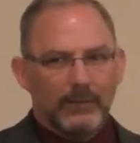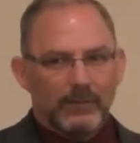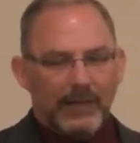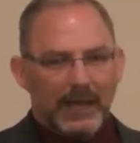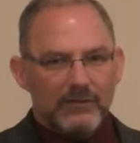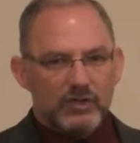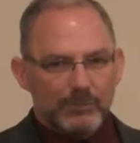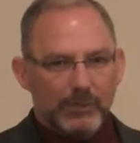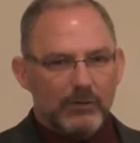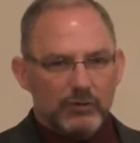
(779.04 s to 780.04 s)
They had the
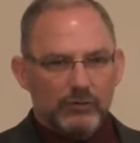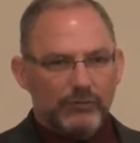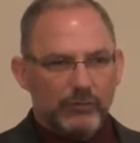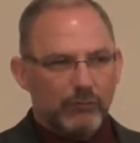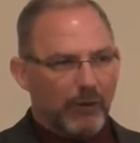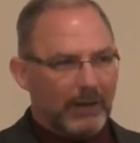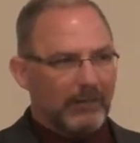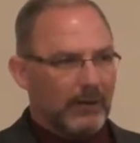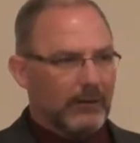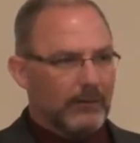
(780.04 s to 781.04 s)
spiritual food right
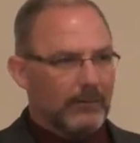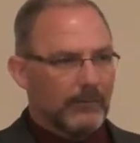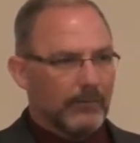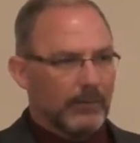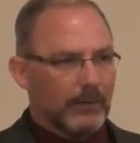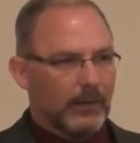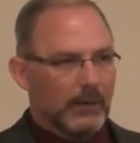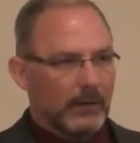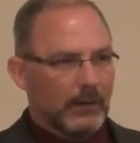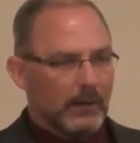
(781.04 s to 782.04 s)
there.
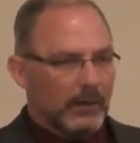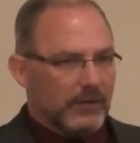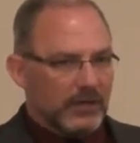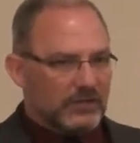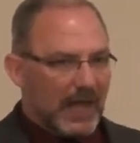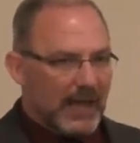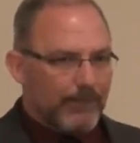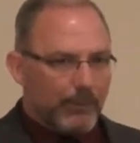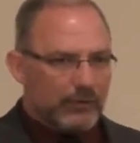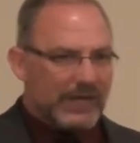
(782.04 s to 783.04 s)
The
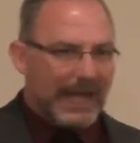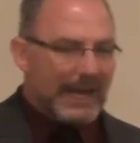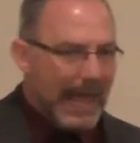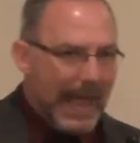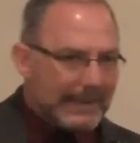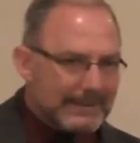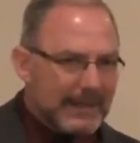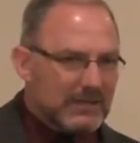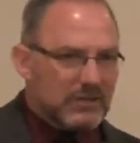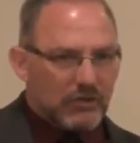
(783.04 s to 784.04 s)
disciples had
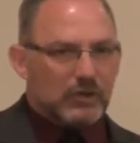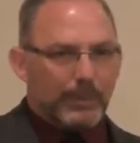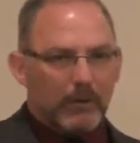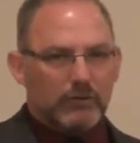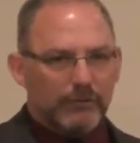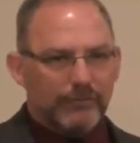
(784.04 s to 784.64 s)
access to the spiritual